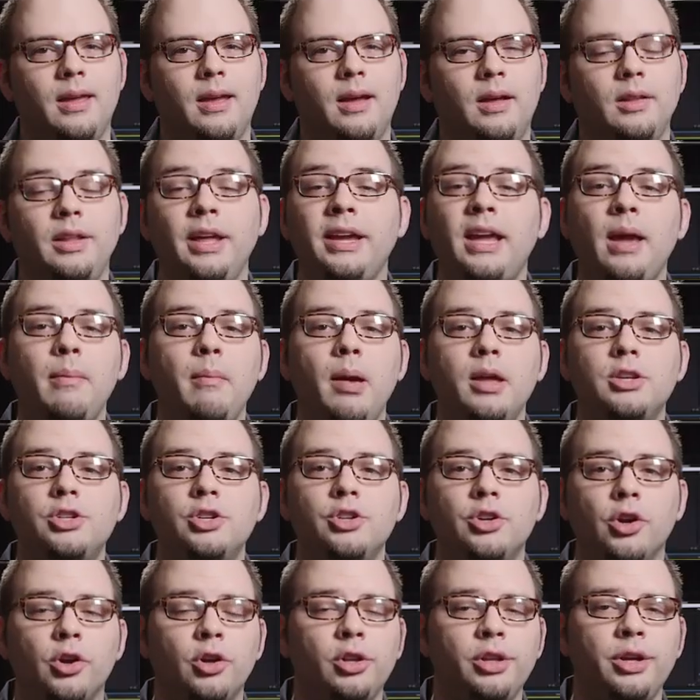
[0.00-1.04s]
Like I
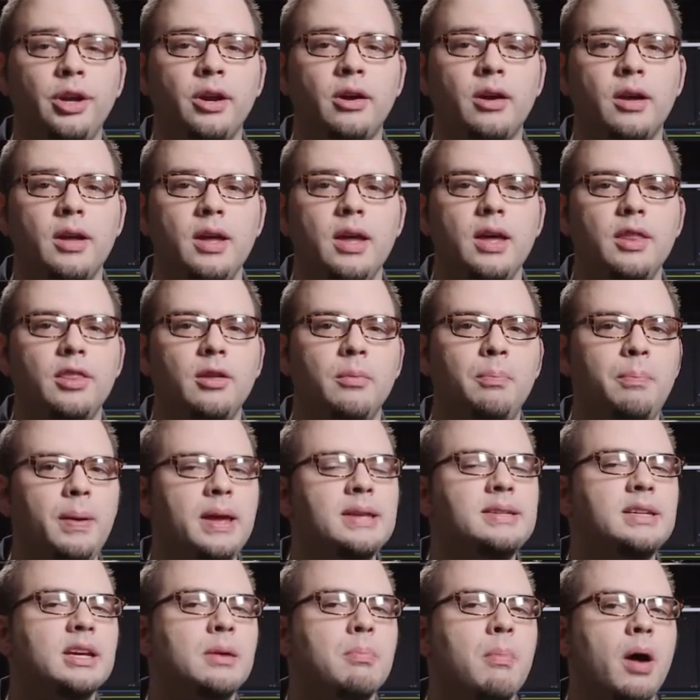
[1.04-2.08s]
mentioned earlier, the
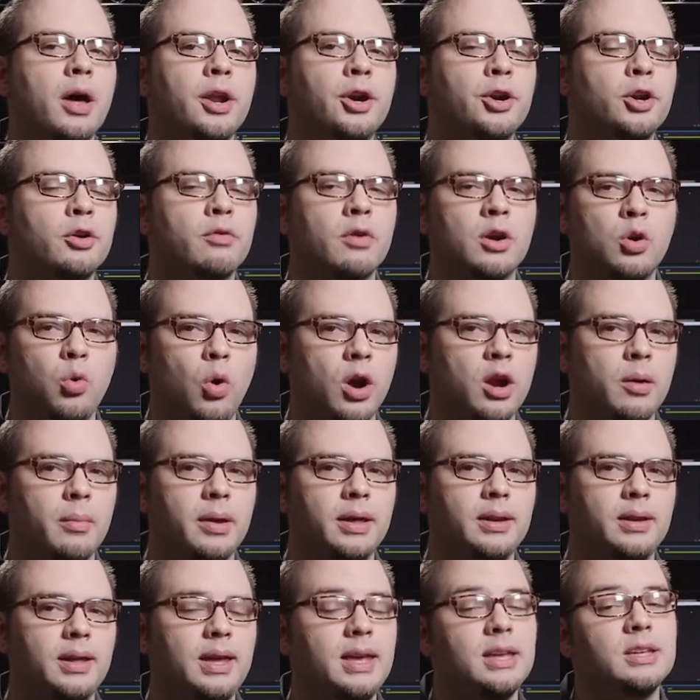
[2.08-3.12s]
basic monitor
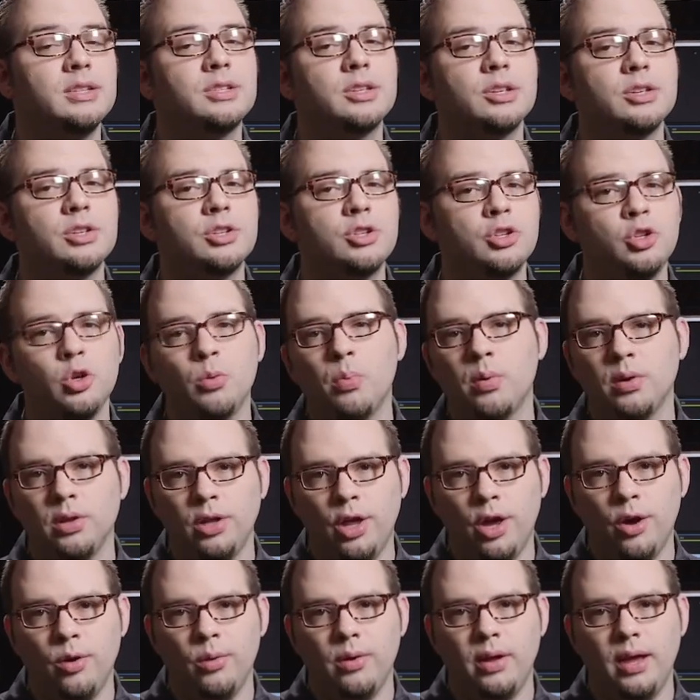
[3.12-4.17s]
requirement is super
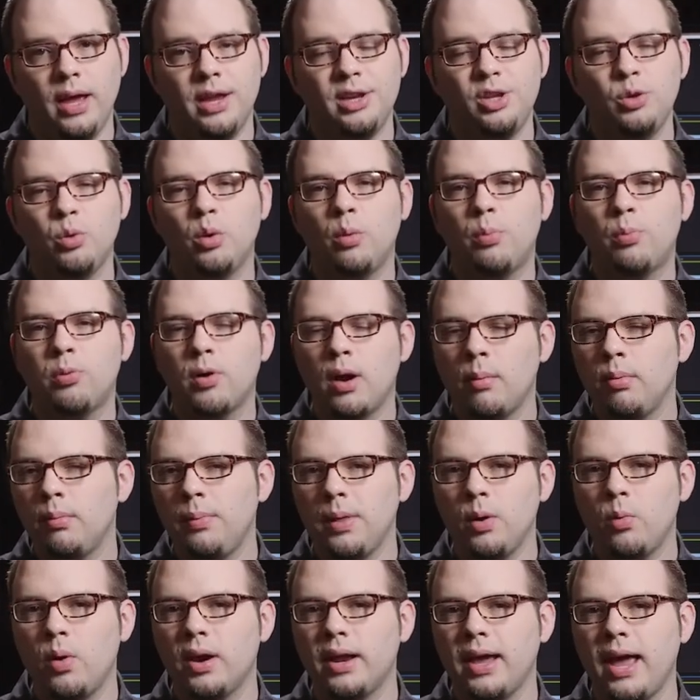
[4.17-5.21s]
low, and you will
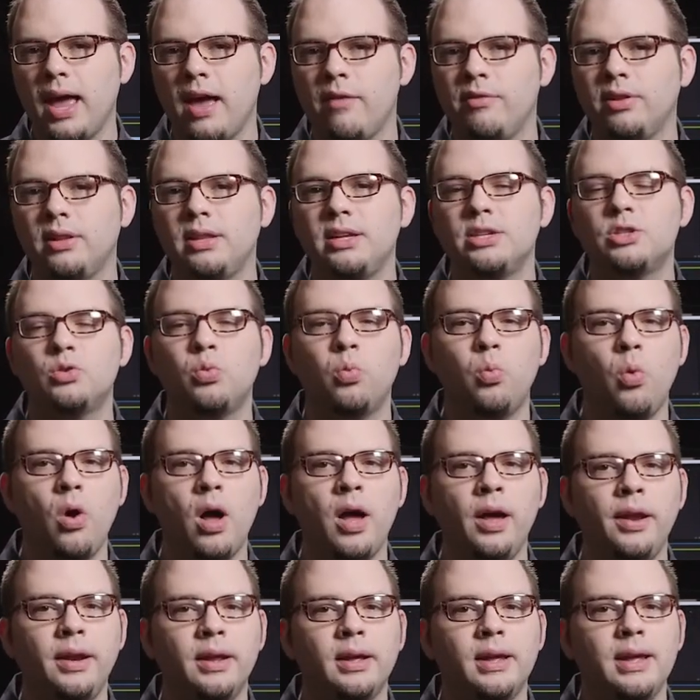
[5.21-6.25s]
probably want to have at least
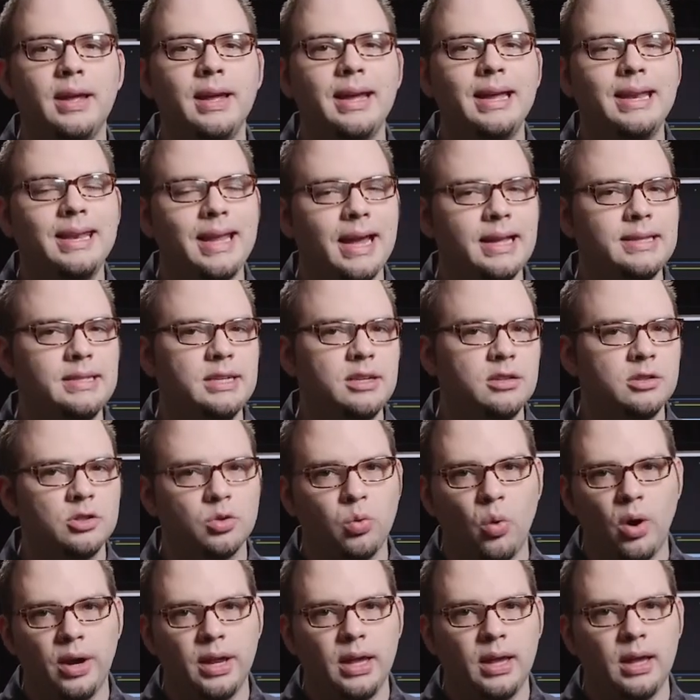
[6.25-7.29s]
one
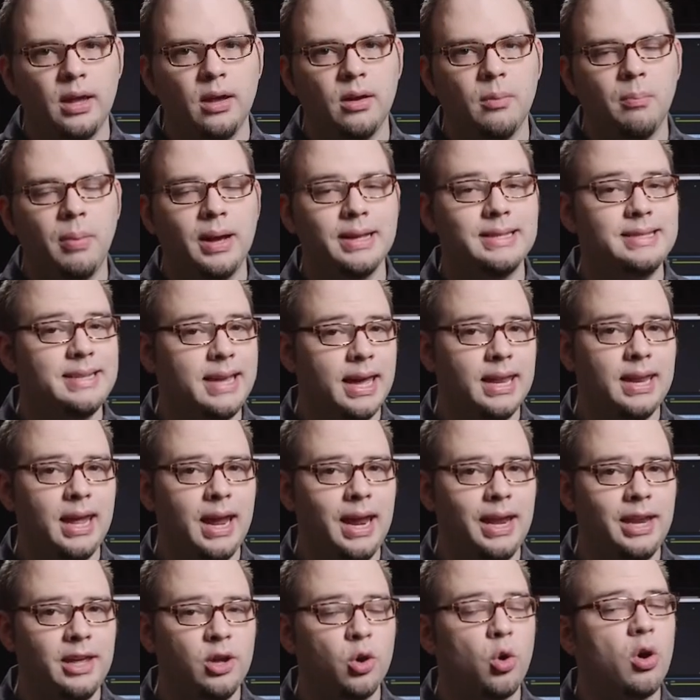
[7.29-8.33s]
1920 by
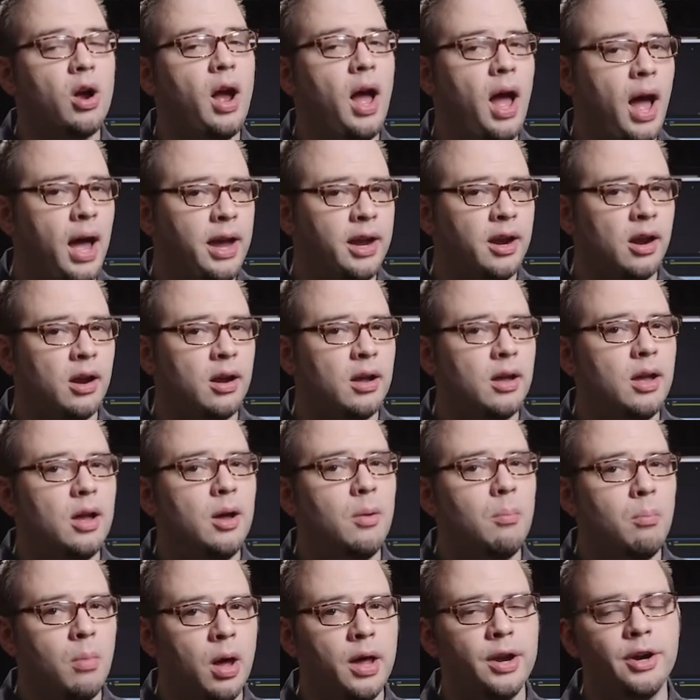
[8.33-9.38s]
1080 or higher
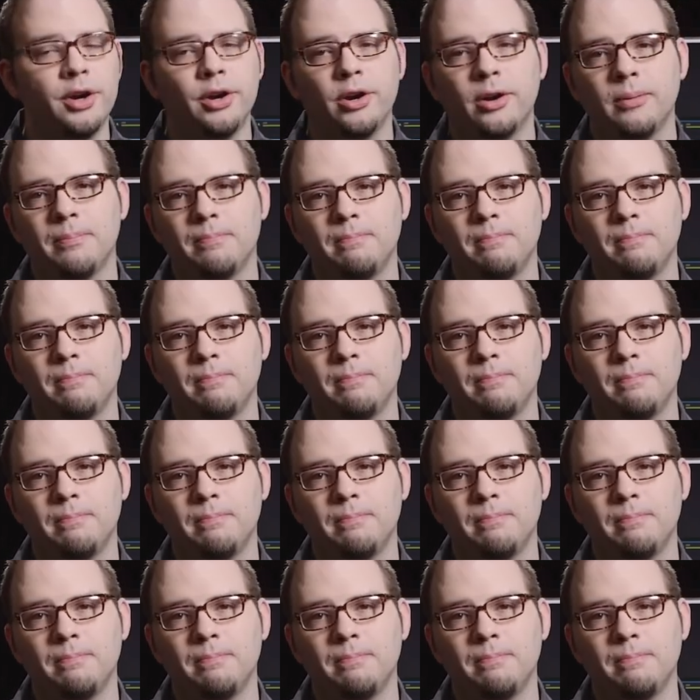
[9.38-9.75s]
monitor.